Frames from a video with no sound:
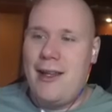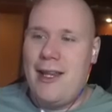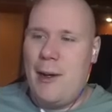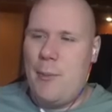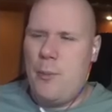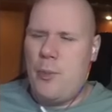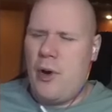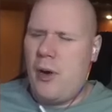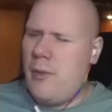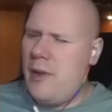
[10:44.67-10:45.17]

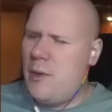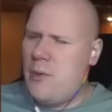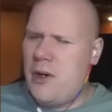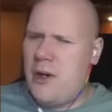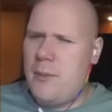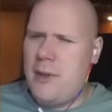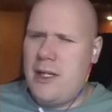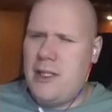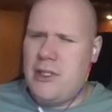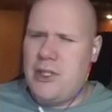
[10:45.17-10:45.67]
That probably would
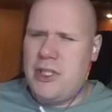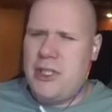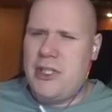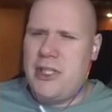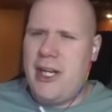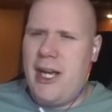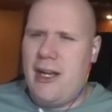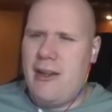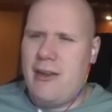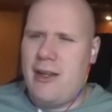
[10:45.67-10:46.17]
have been a
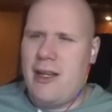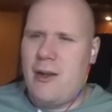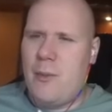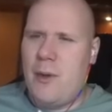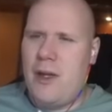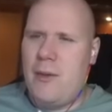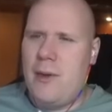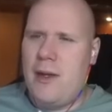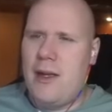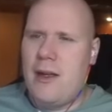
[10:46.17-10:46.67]
GG, I think,
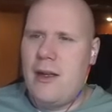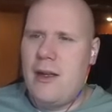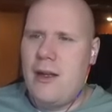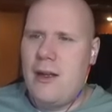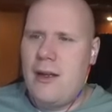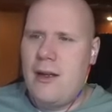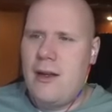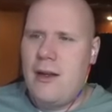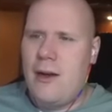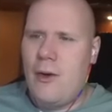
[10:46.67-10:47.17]
maybe.
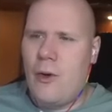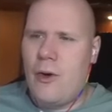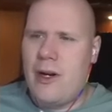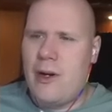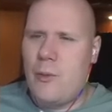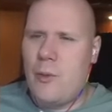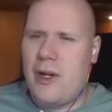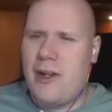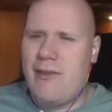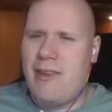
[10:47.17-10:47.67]
Or
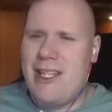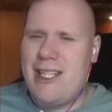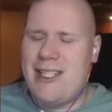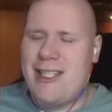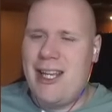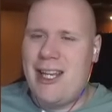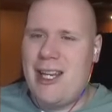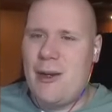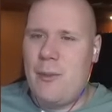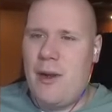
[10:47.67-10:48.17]
it would have at
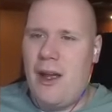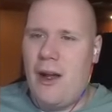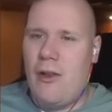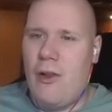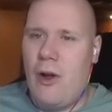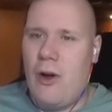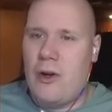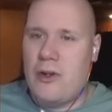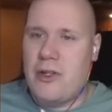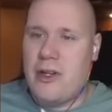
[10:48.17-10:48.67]
least taken me a
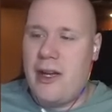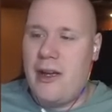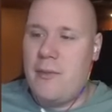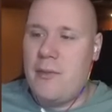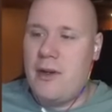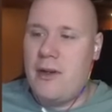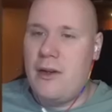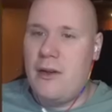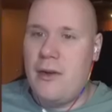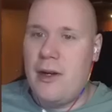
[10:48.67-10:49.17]
long
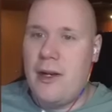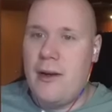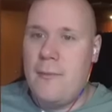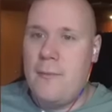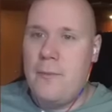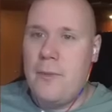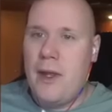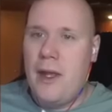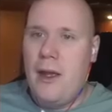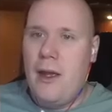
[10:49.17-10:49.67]
time to do it.
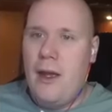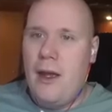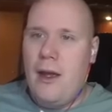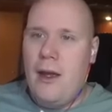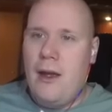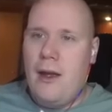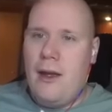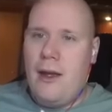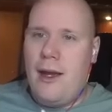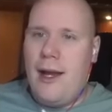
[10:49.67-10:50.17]

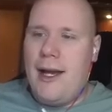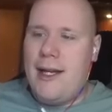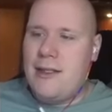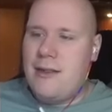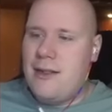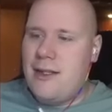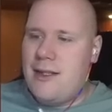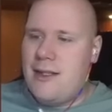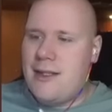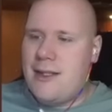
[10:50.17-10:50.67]
Yeah,
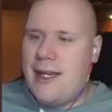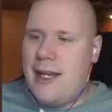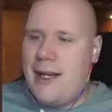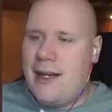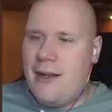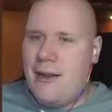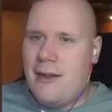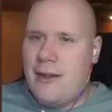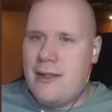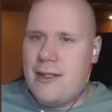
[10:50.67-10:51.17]
so this is
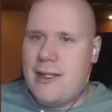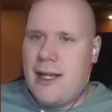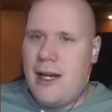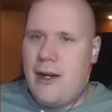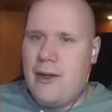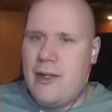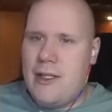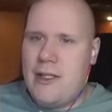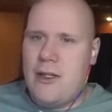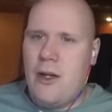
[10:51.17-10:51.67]
getting a little scary.